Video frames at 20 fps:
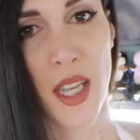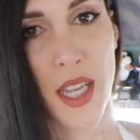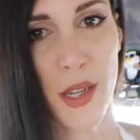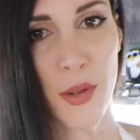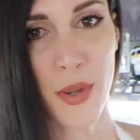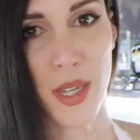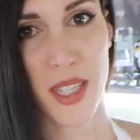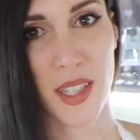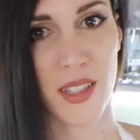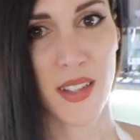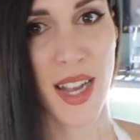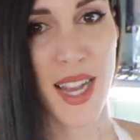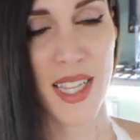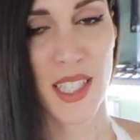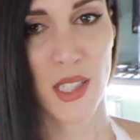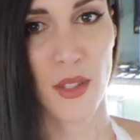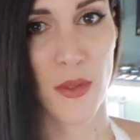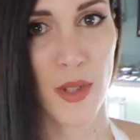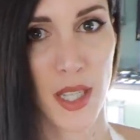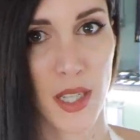Anyway, the
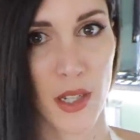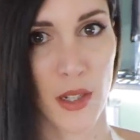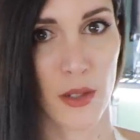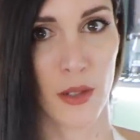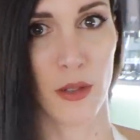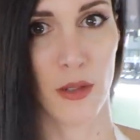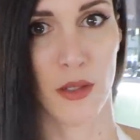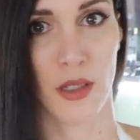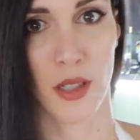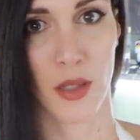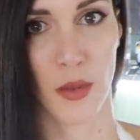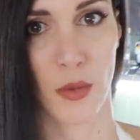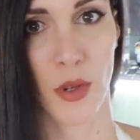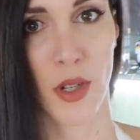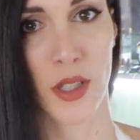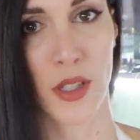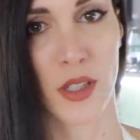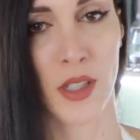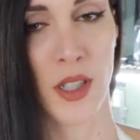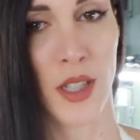last video I
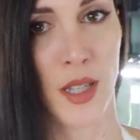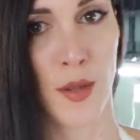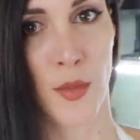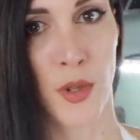worked on the